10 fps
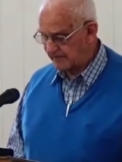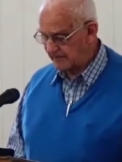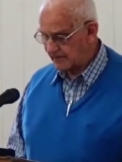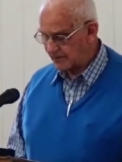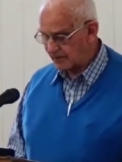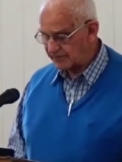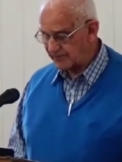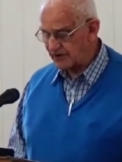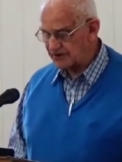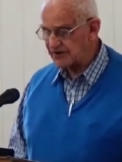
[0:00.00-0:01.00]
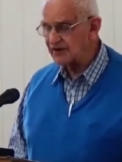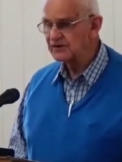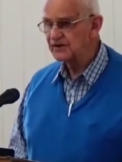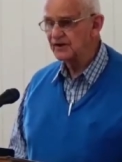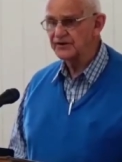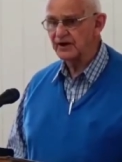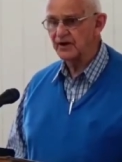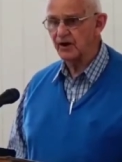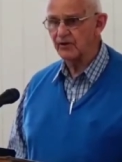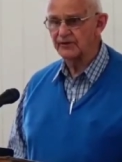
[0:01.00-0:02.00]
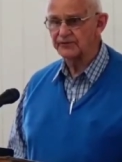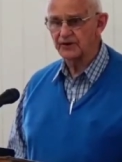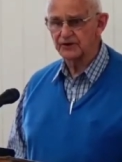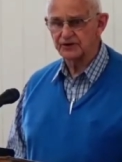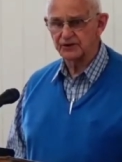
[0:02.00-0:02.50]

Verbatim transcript: What verse do you think I refer to?